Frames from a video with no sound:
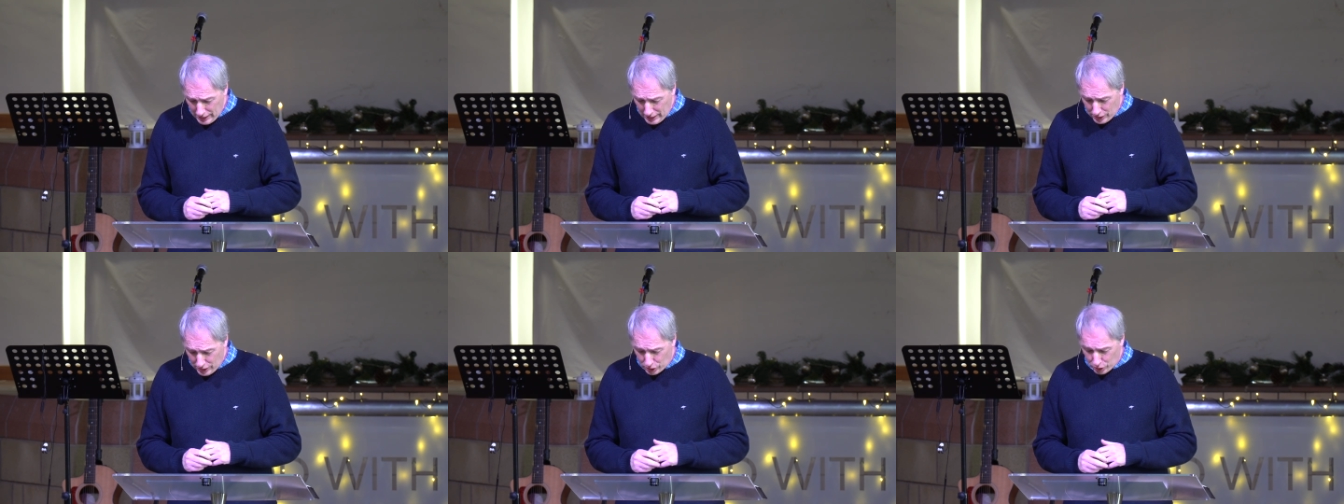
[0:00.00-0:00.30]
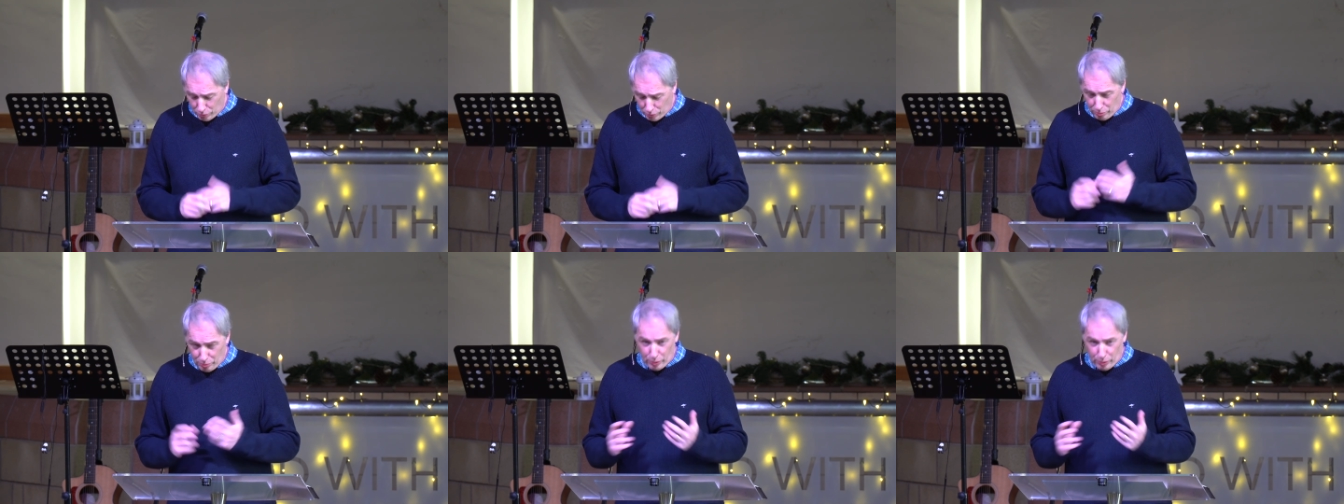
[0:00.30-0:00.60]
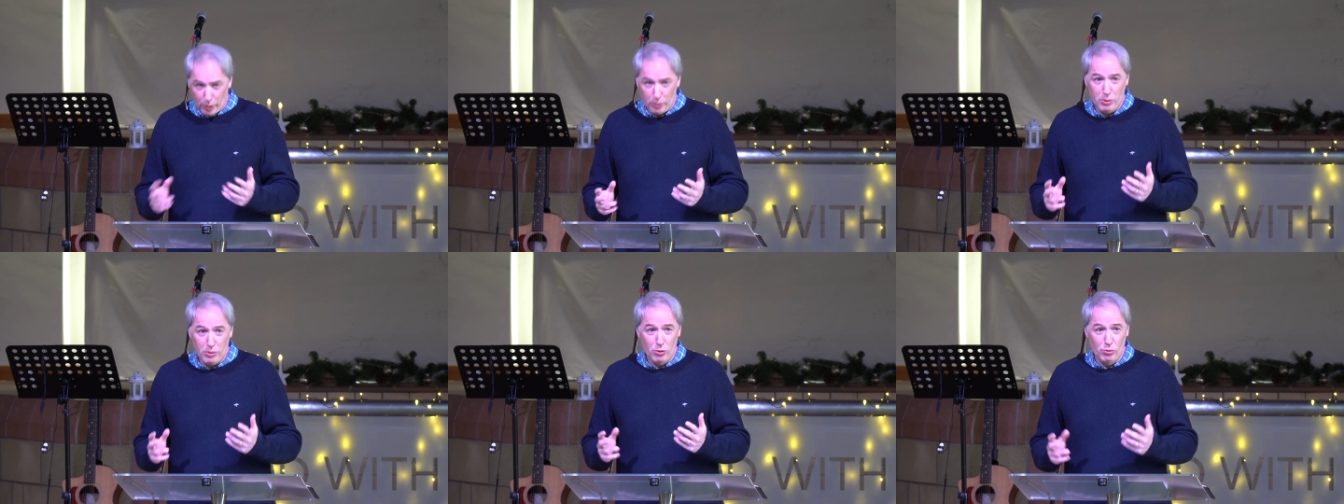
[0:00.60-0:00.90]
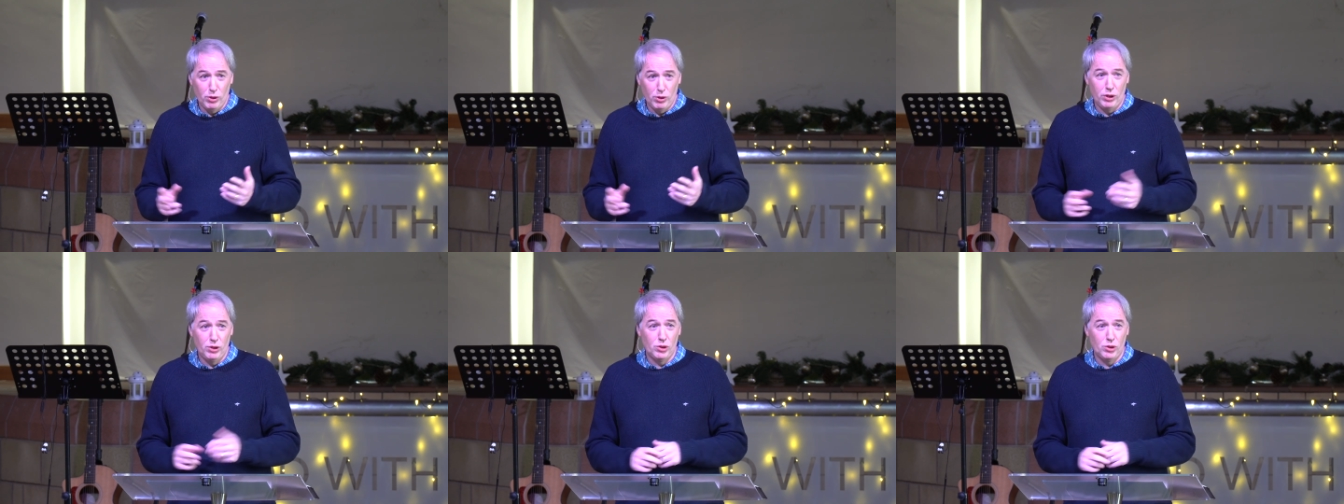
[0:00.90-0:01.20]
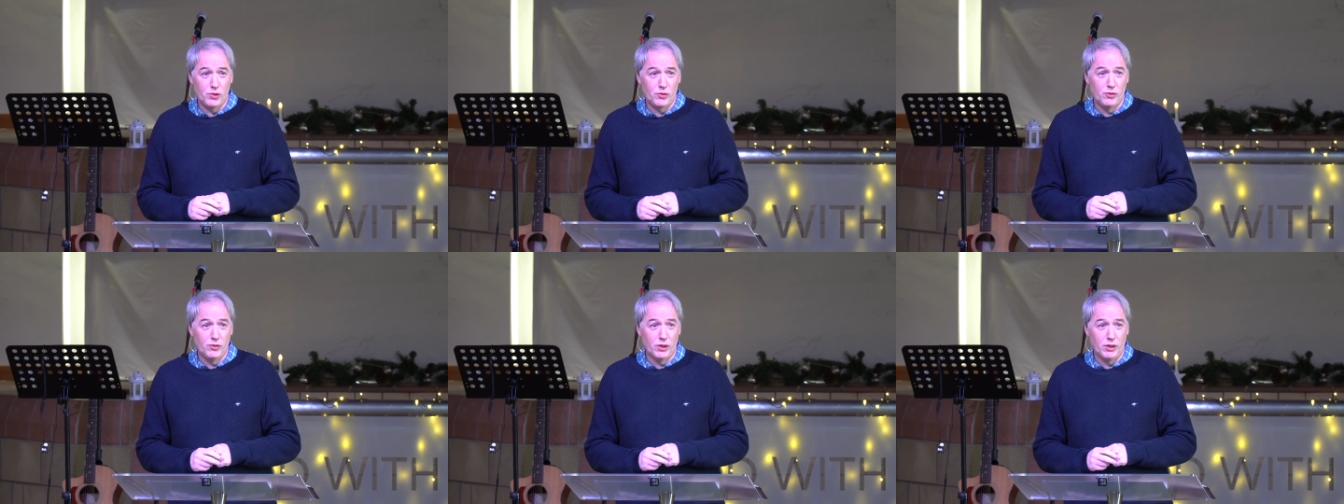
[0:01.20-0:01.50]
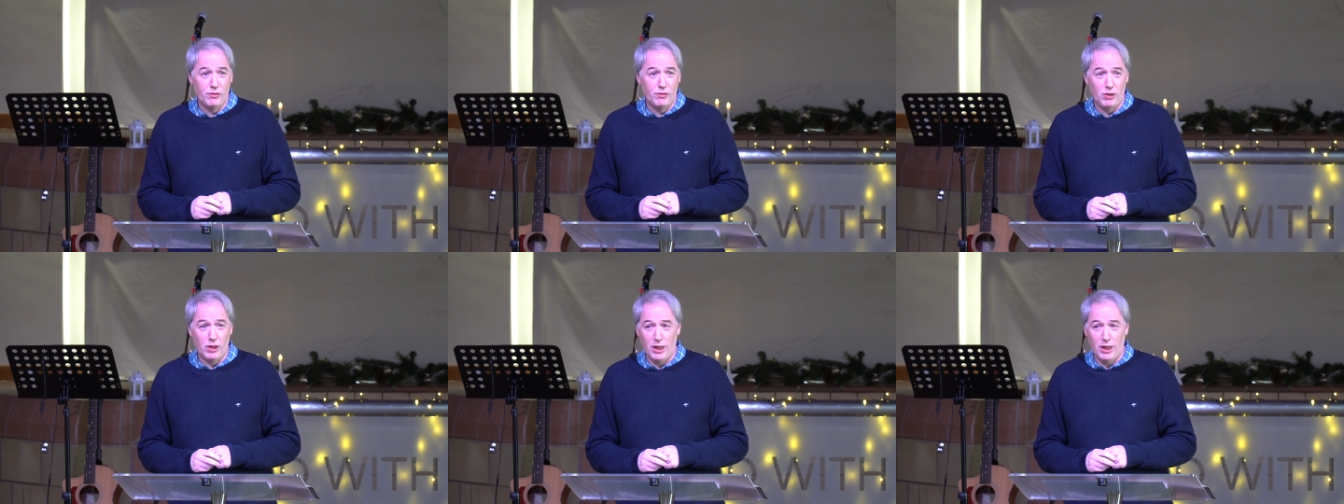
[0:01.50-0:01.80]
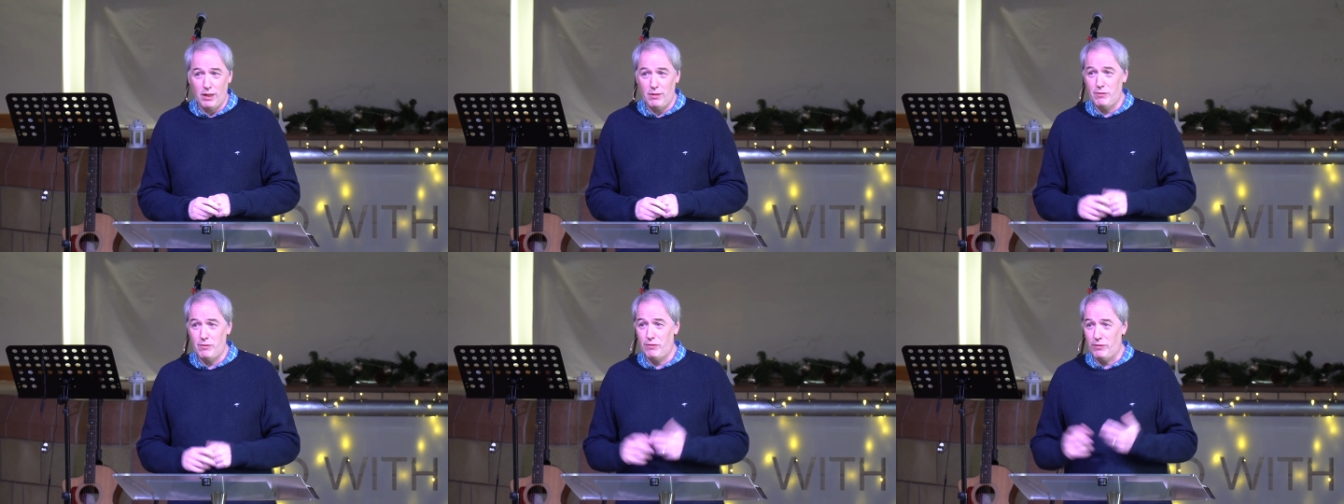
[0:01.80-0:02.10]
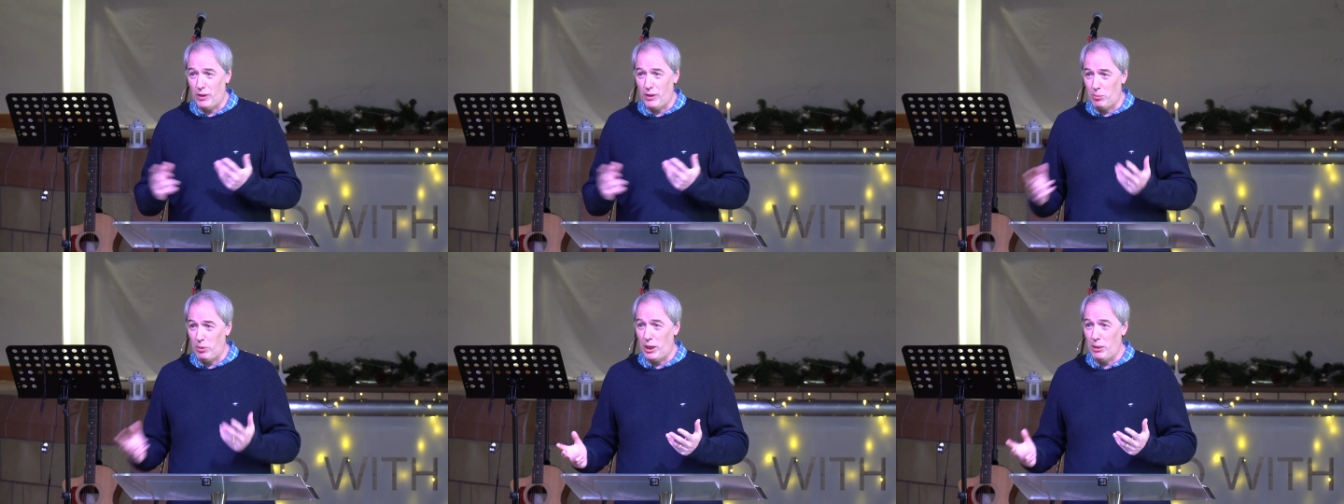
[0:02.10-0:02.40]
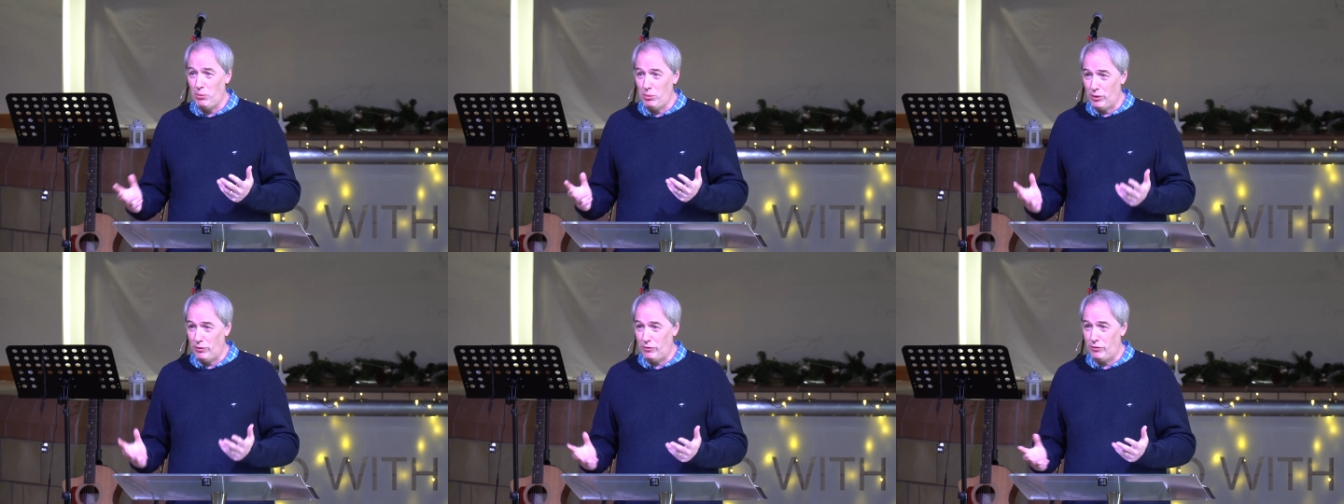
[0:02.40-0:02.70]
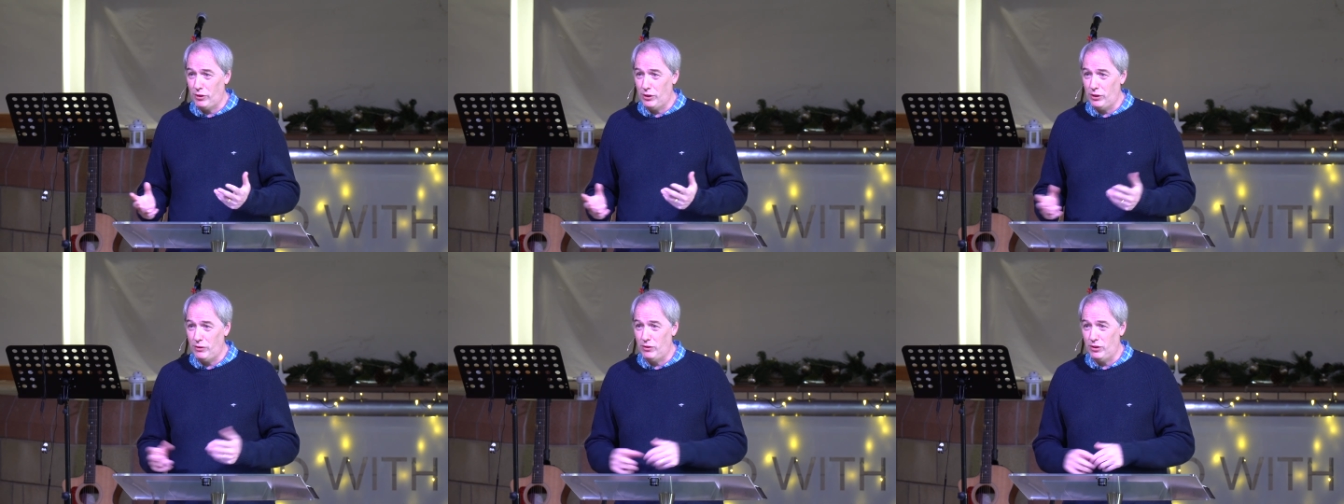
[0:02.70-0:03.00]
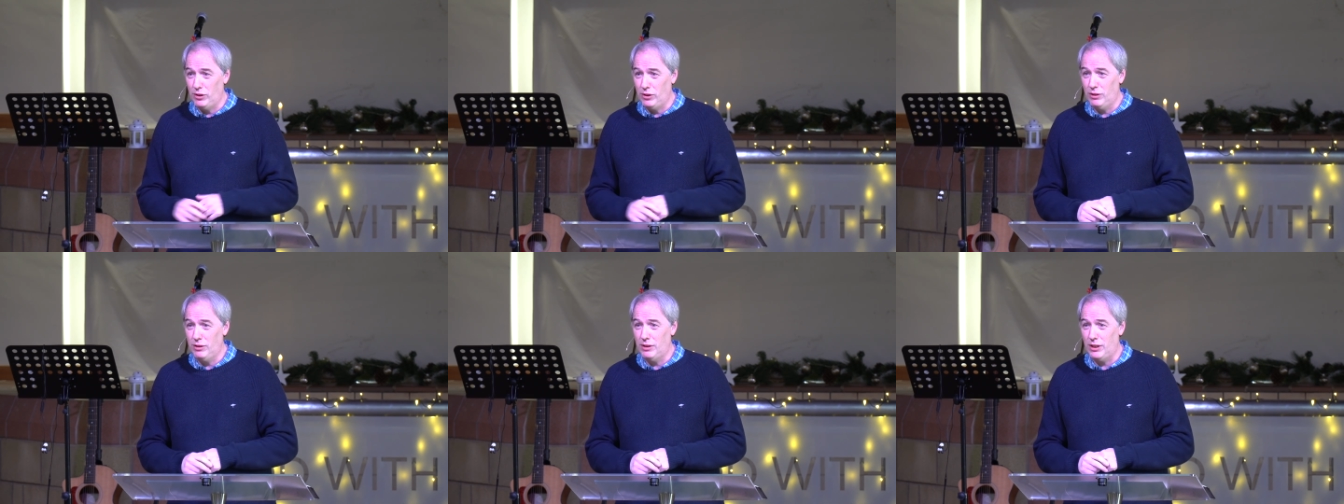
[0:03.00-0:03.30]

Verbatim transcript: so probably really useful if you have a Bible in front of you